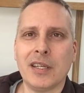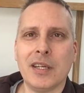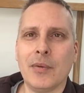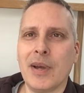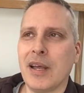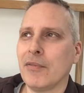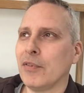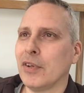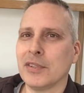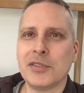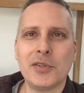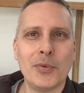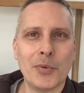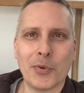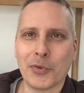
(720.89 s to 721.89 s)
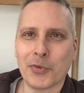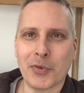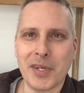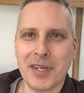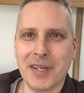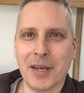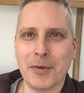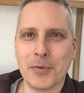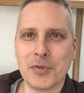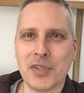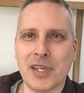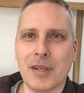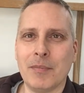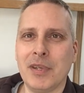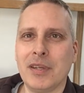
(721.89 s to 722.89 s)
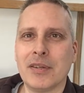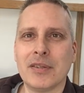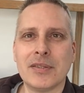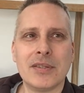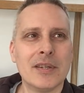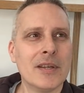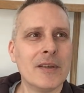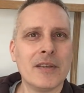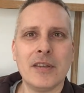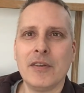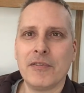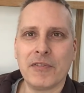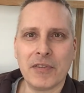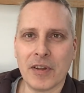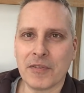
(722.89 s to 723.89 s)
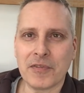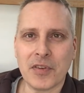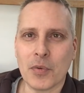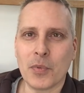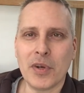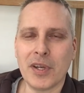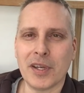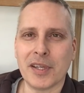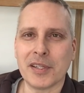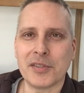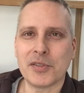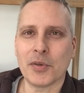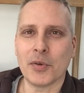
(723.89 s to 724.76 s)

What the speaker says: You have like 2 or 3 goes at it, because you fluff your words,